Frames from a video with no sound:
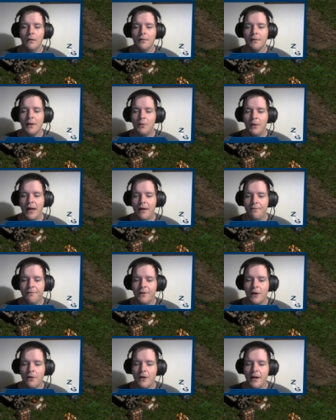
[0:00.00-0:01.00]
Then we have
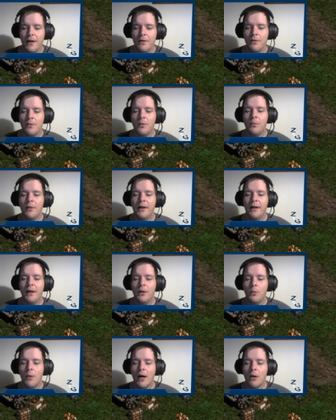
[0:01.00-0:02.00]
Fury. When
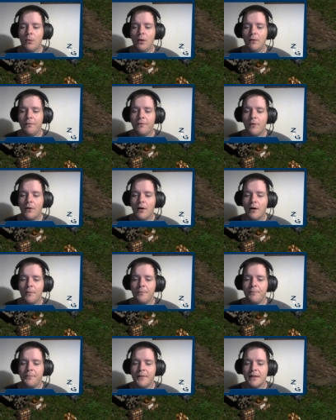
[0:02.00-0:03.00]
in werewolf
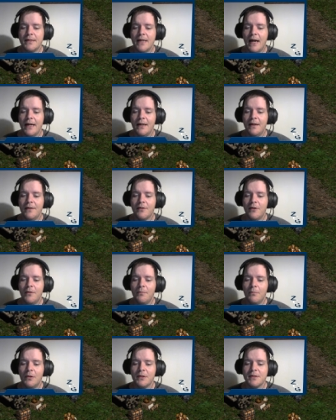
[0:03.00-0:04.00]
form, attack either
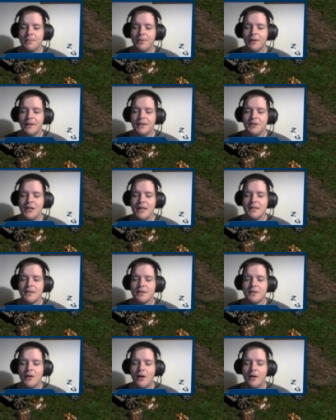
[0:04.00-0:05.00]
multiple
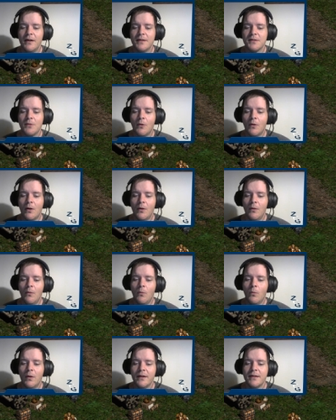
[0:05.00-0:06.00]
adjacent targets or
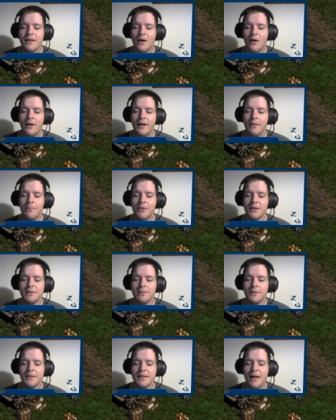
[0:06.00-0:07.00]
one target
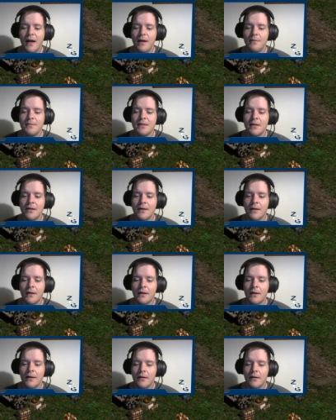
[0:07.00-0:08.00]
multiple times.
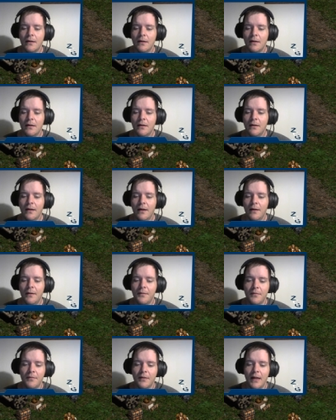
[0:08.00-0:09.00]
You
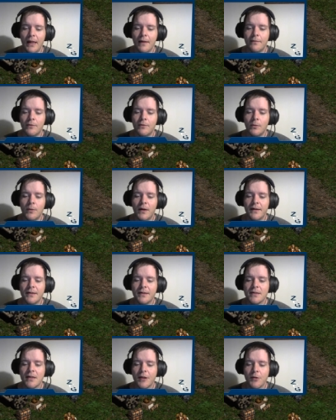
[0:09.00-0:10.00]
get, at level 1,
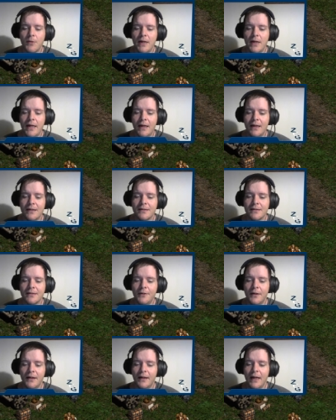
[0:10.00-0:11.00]
it's 3 hits.
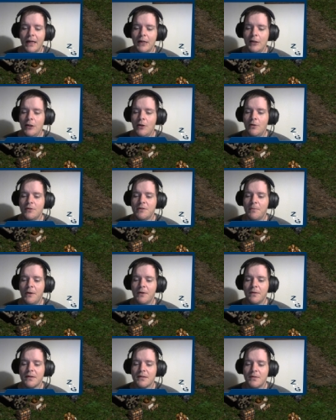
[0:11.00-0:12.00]
You get a huge
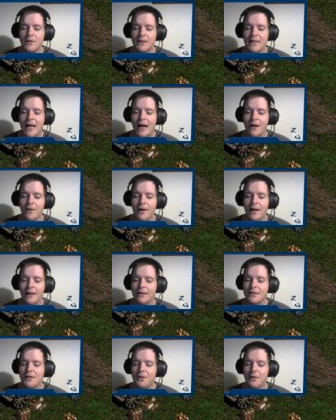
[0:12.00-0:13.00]
bonus to attack
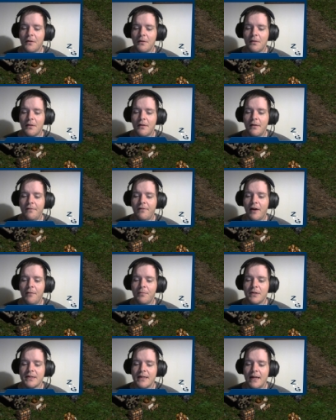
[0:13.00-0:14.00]
rating,
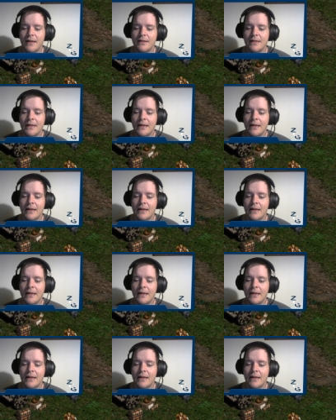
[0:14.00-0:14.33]
235%,